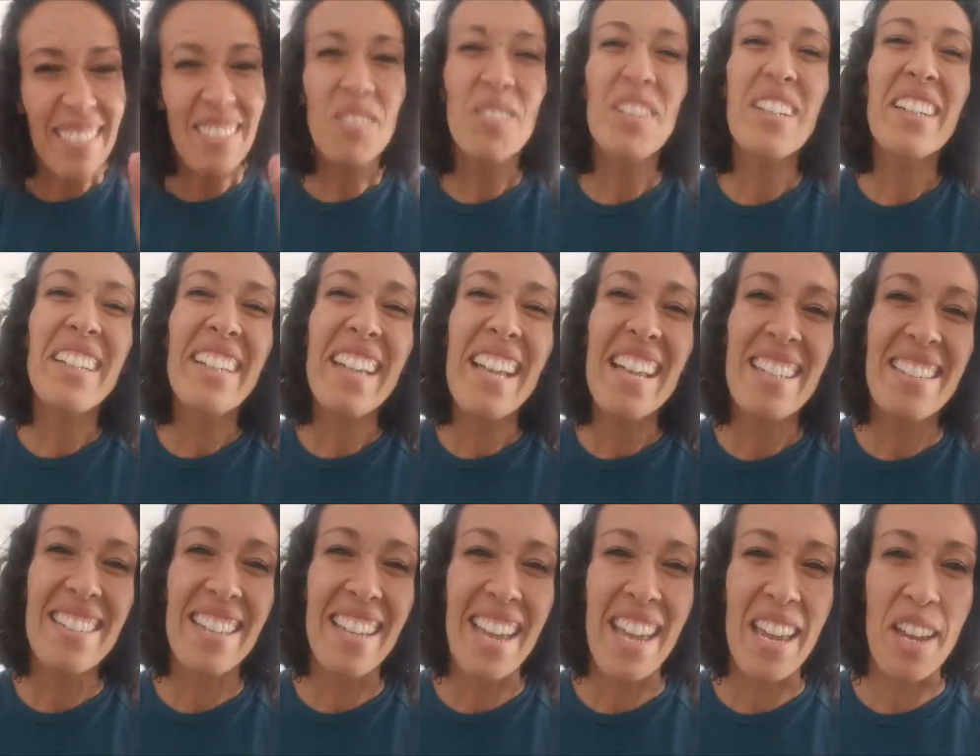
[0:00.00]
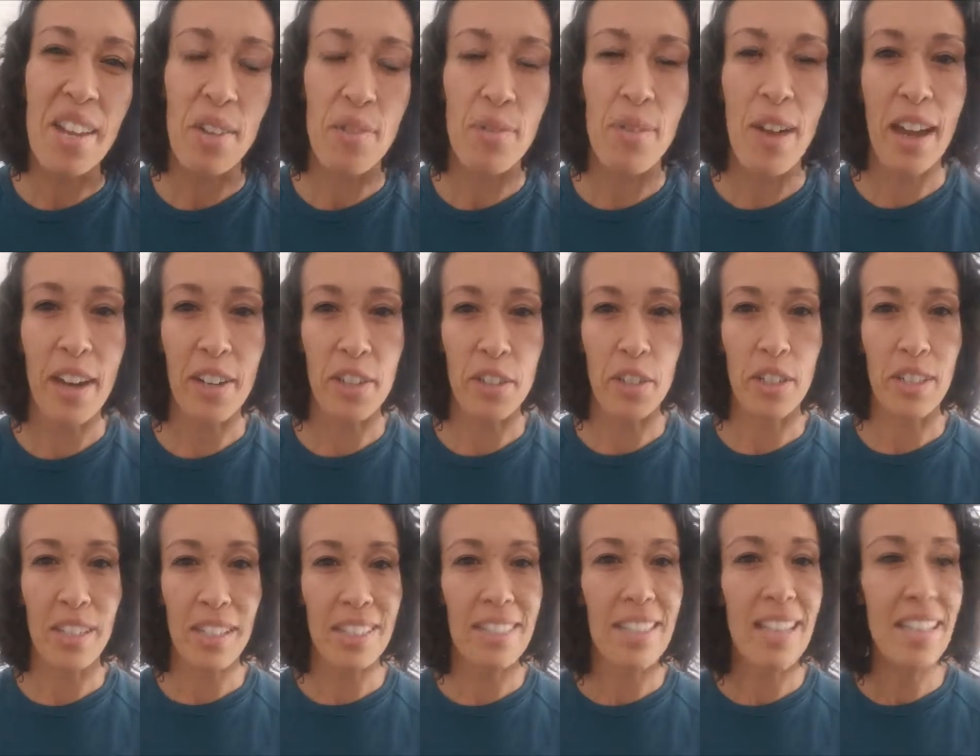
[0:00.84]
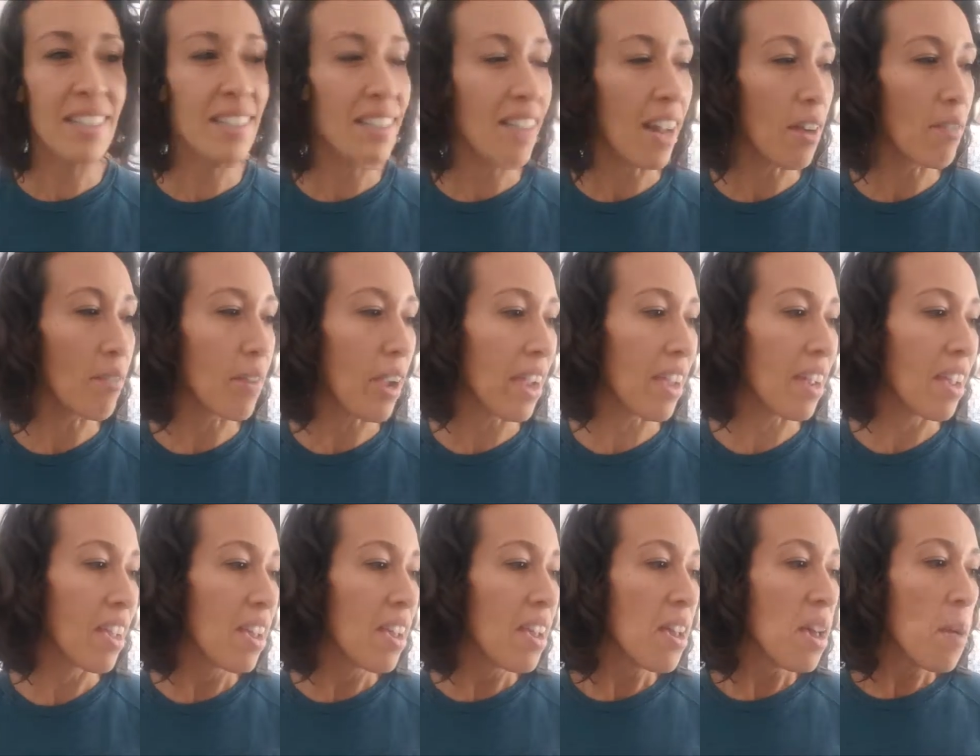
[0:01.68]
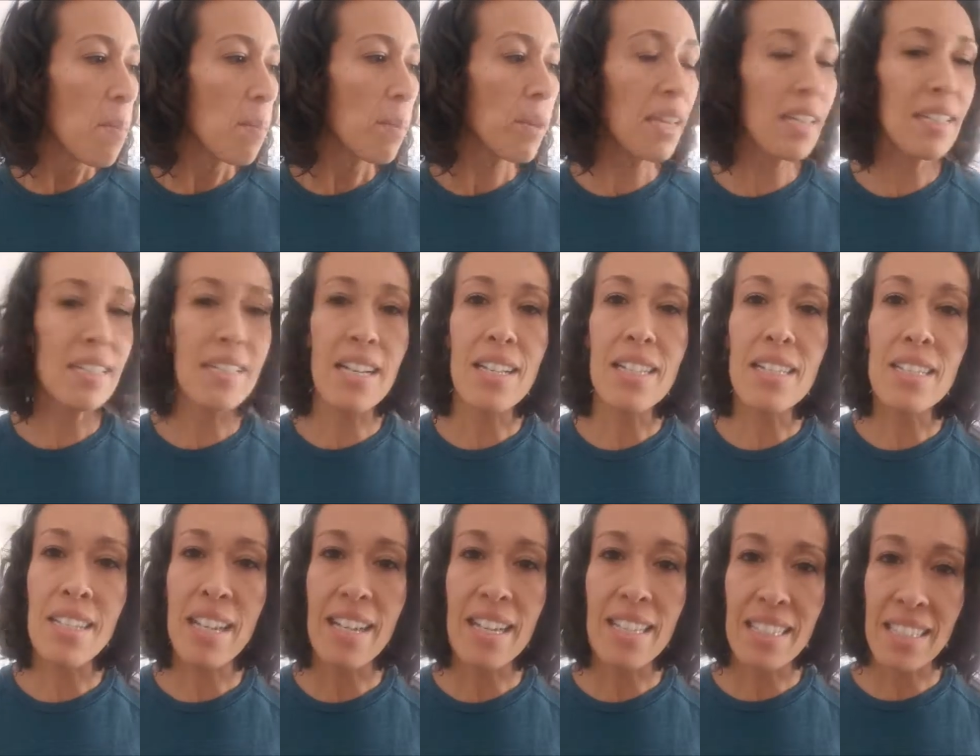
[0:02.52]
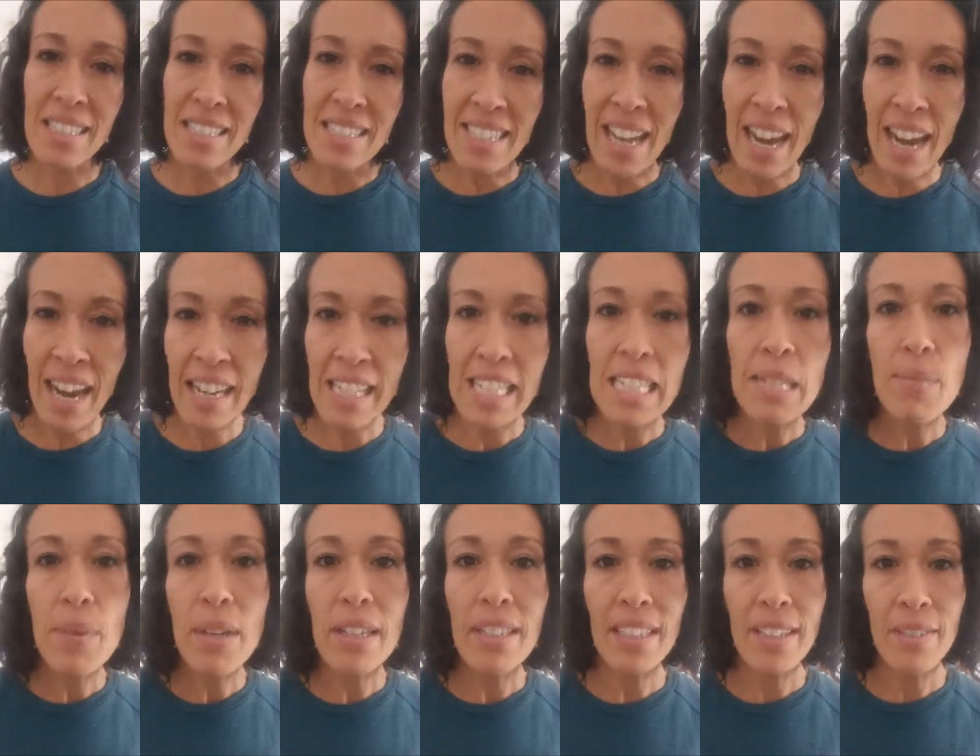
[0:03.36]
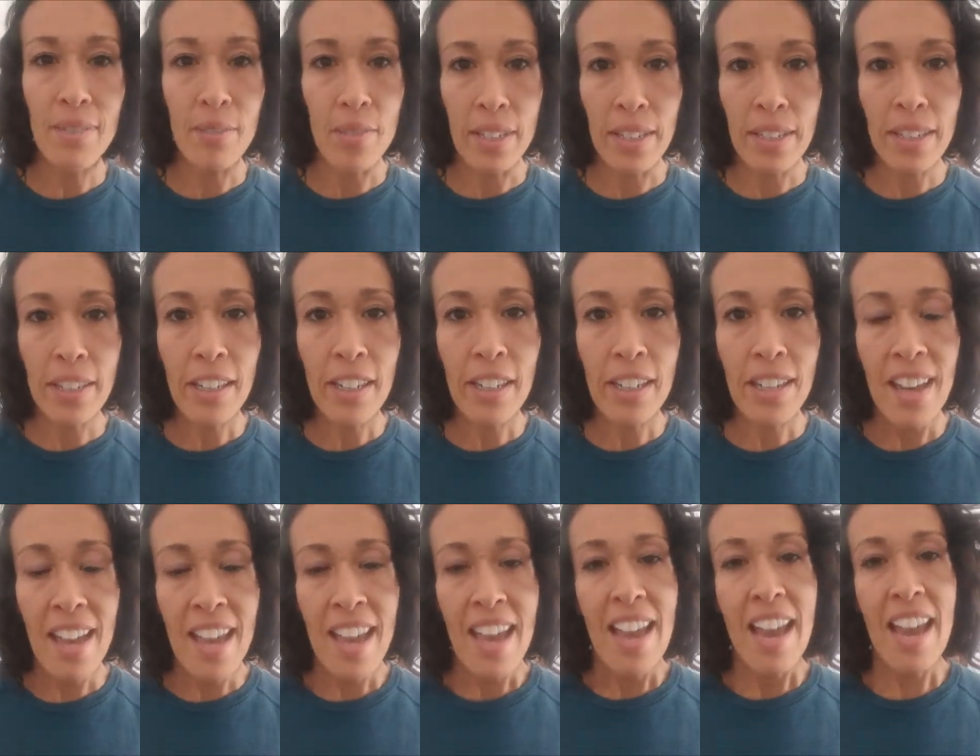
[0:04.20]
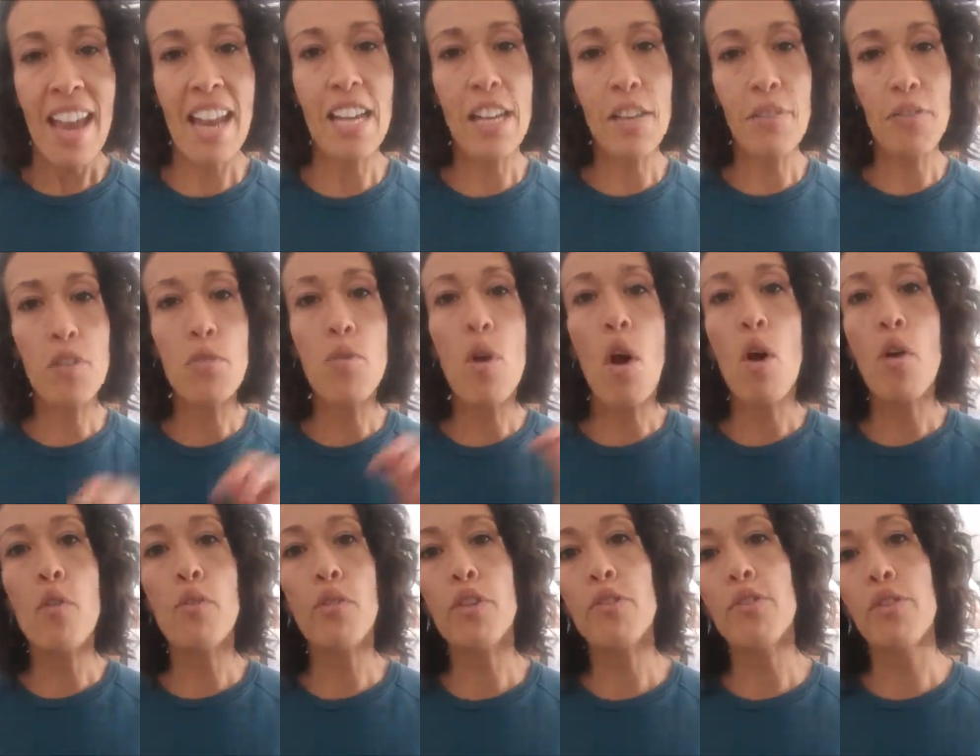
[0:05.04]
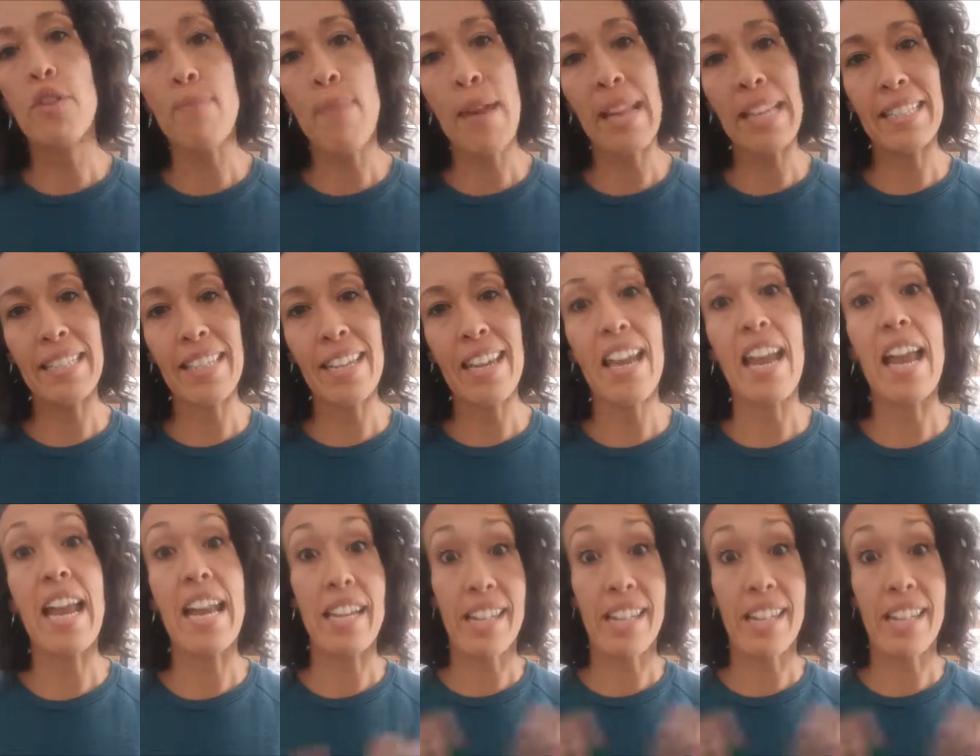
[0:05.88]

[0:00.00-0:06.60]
well I can't say ick factor because that's not right, but it does taste a tiny bit like vinegar and if you over ferment it,